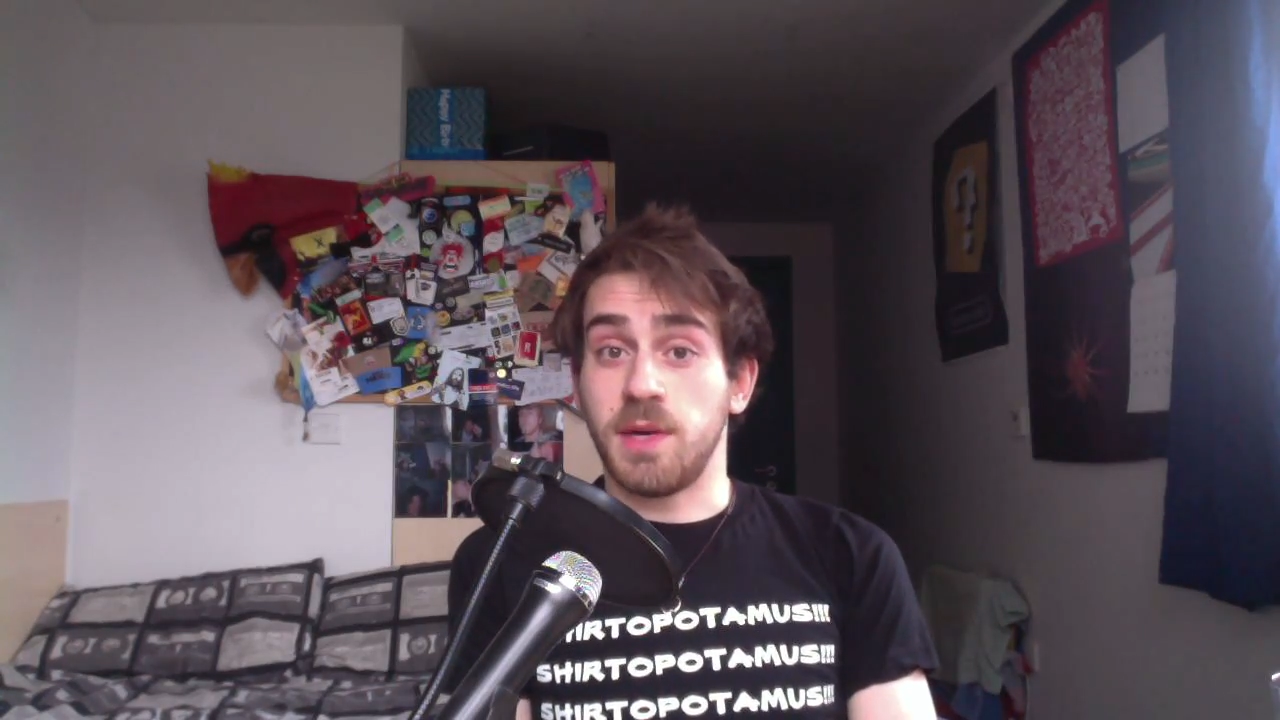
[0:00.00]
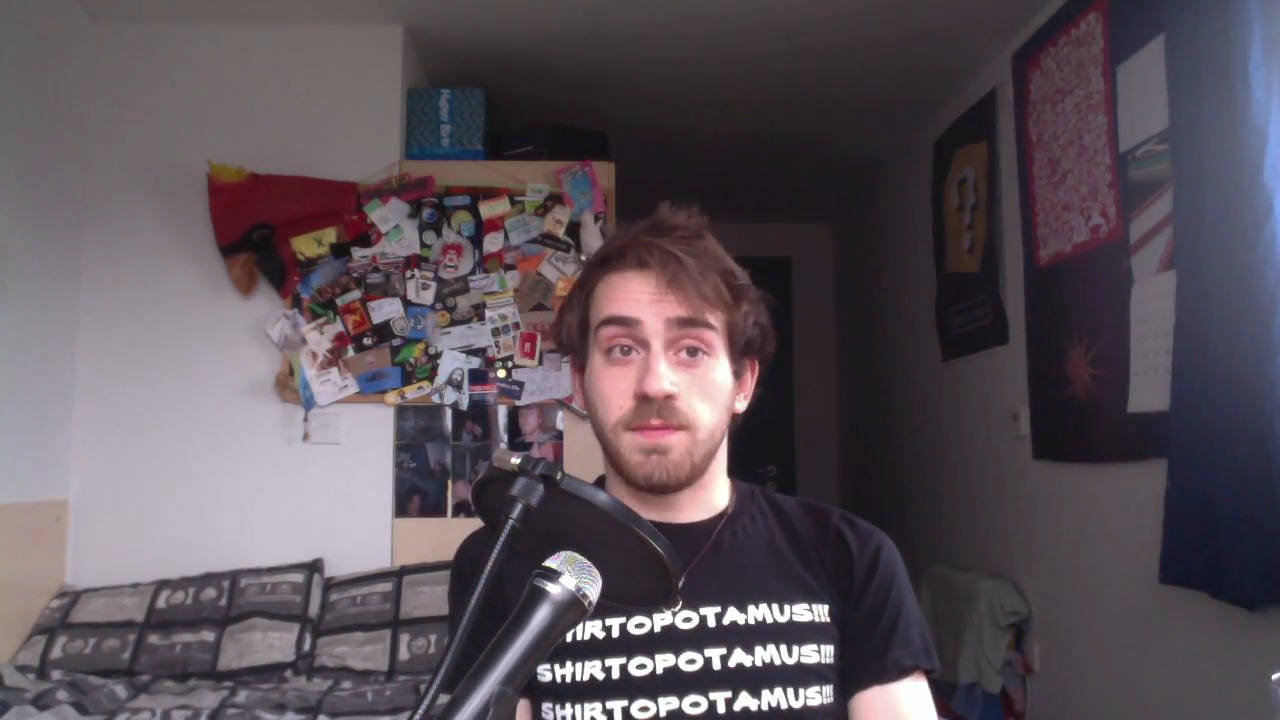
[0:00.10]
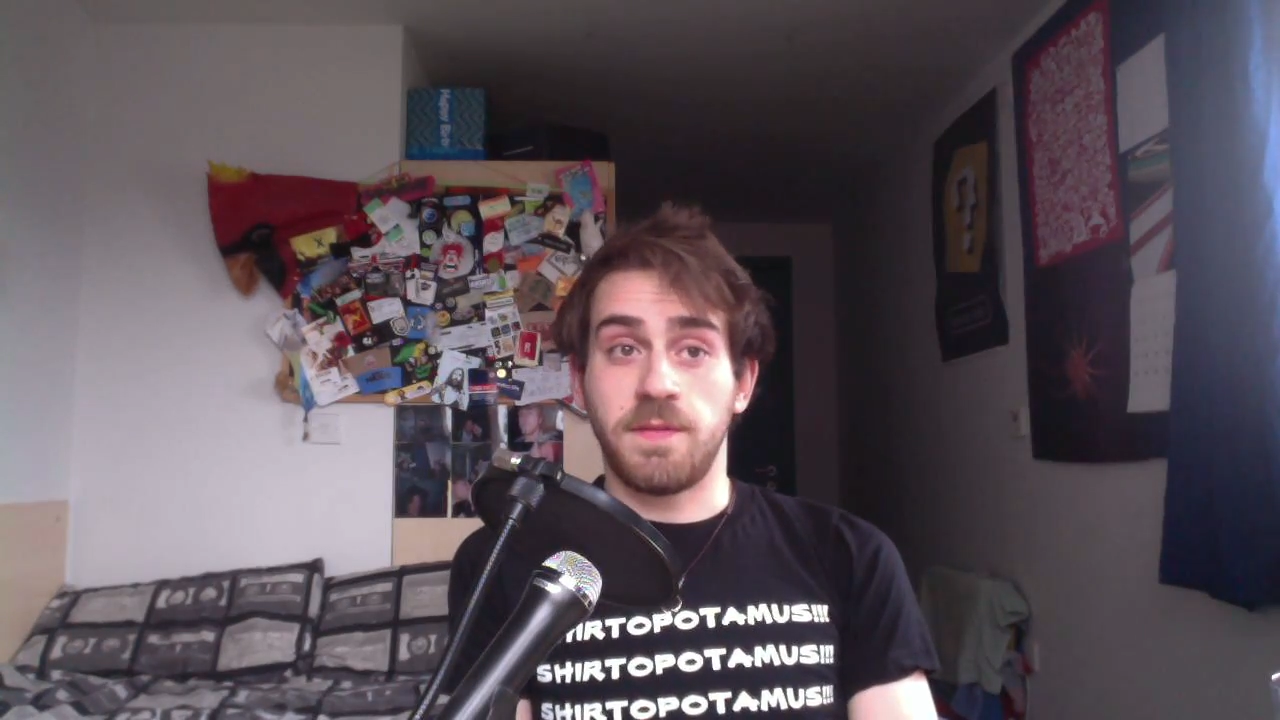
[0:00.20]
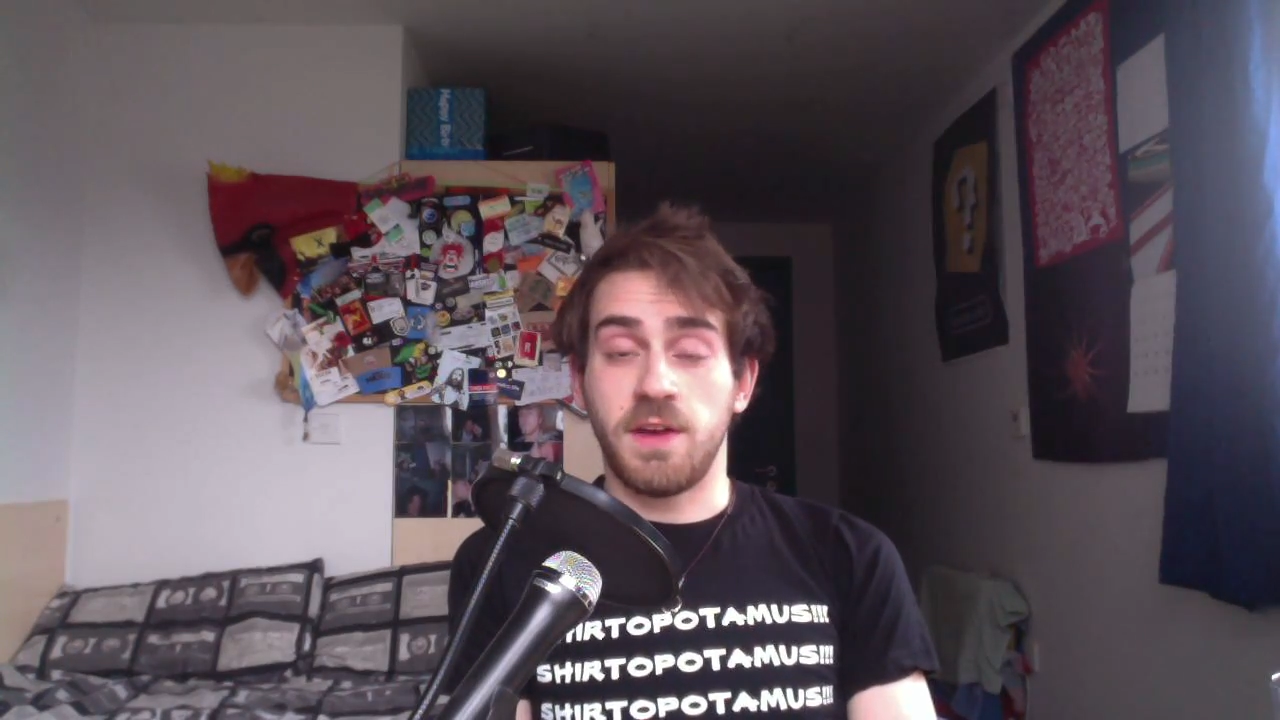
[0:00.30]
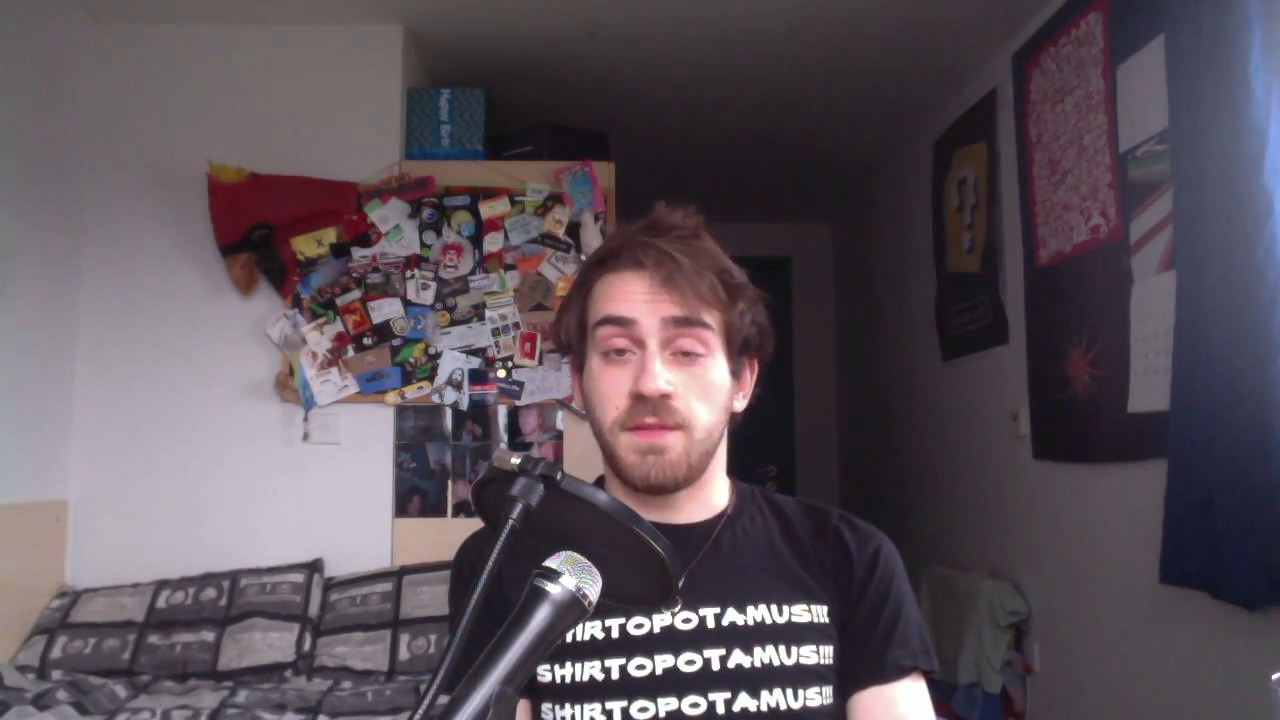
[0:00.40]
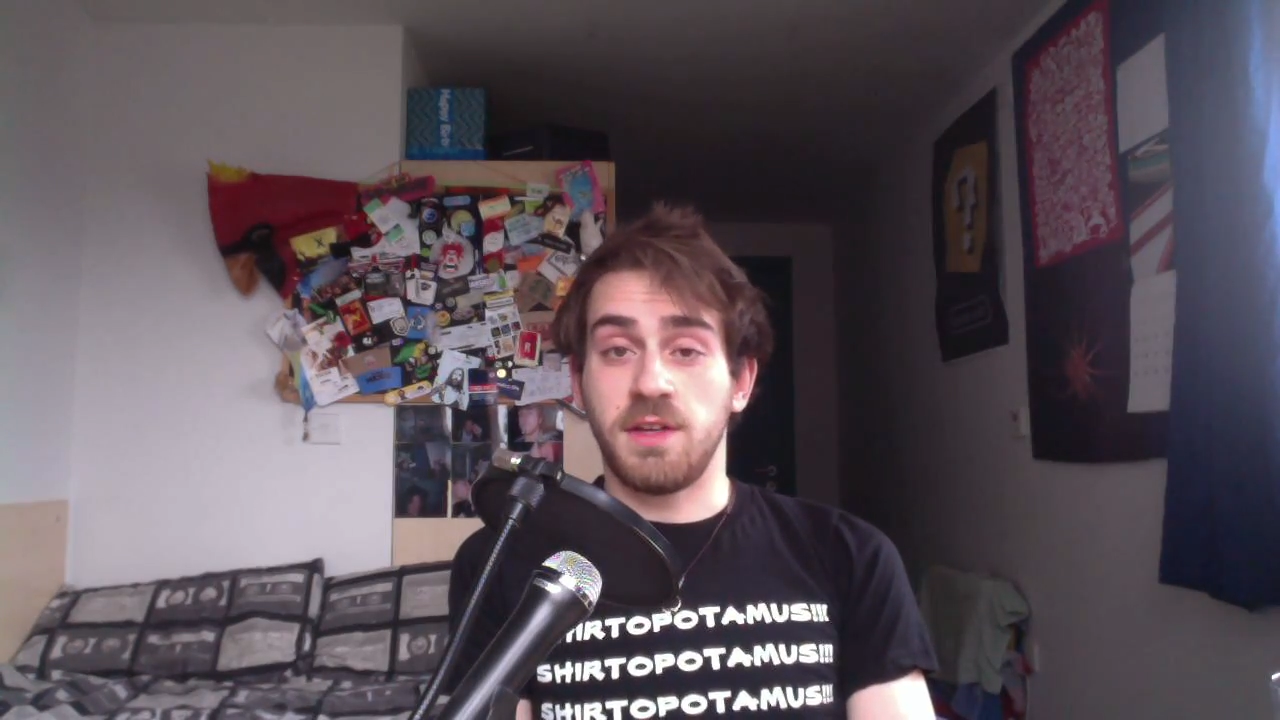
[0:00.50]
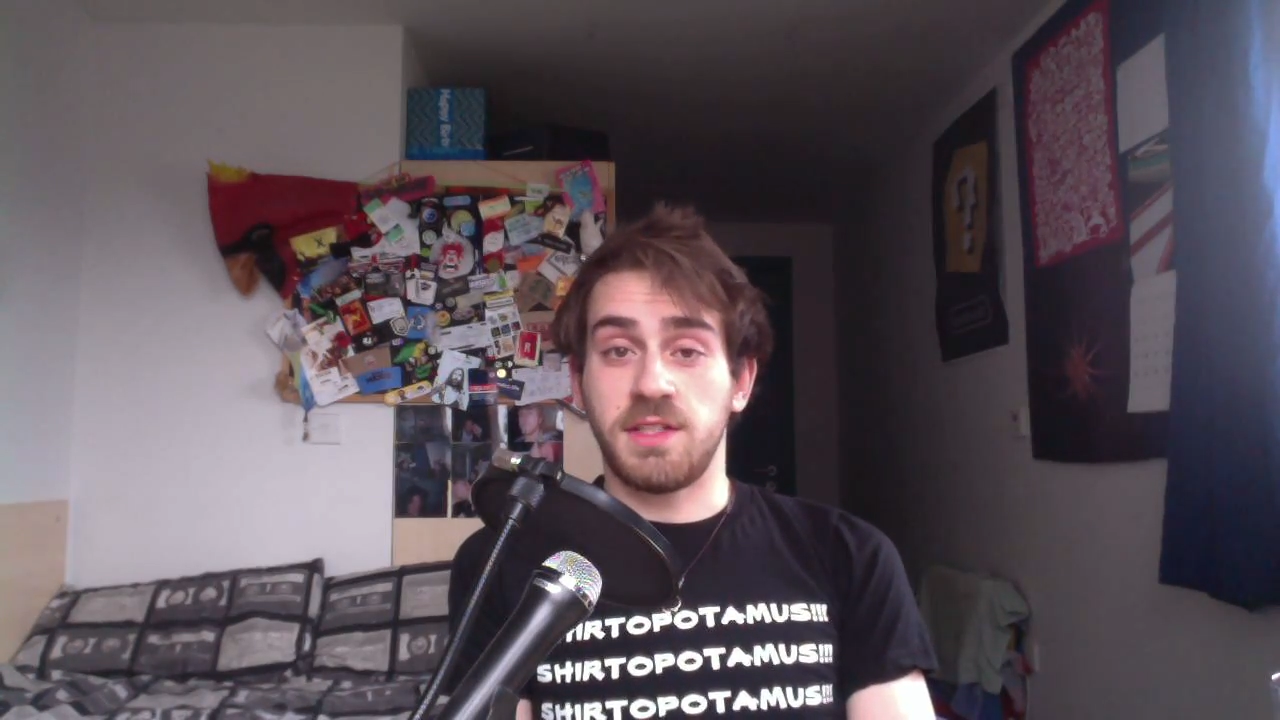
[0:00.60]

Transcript: my further